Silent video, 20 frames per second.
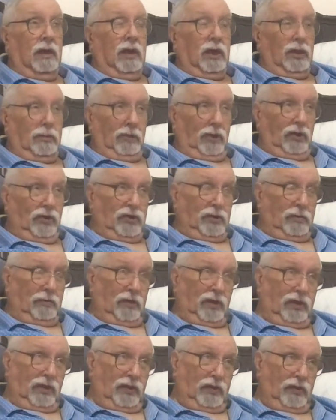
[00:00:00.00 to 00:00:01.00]
supposed to
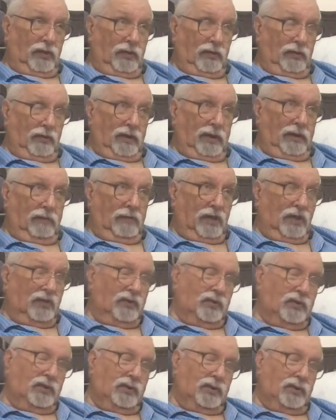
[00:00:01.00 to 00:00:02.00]
be 3 months
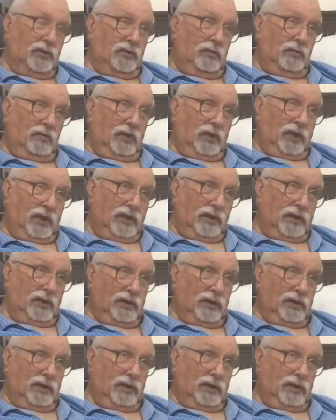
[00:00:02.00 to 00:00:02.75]
and 2 weeks.